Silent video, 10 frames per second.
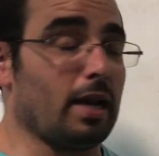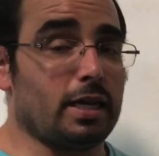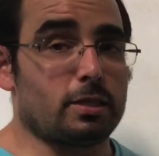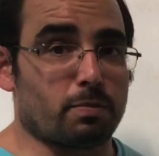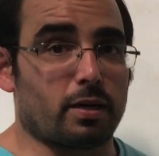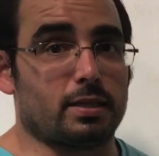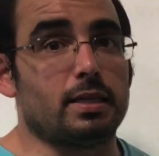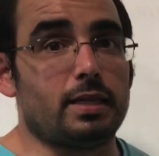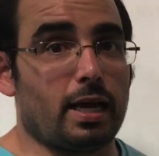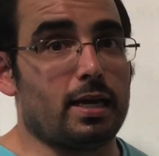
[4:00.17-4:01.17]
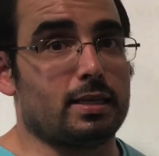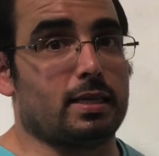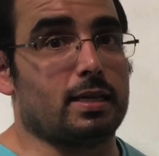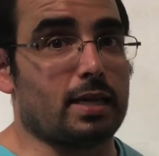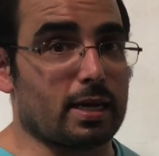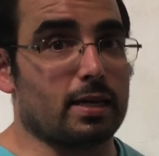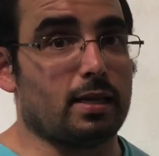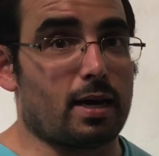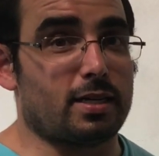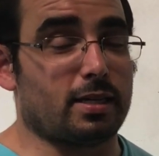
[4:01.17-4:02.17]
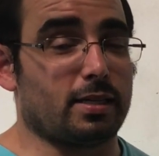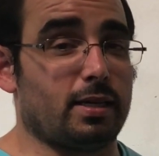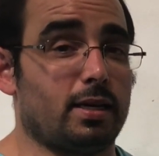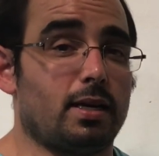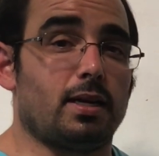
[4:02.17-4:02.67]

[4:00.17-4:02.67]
nice part today is that technologically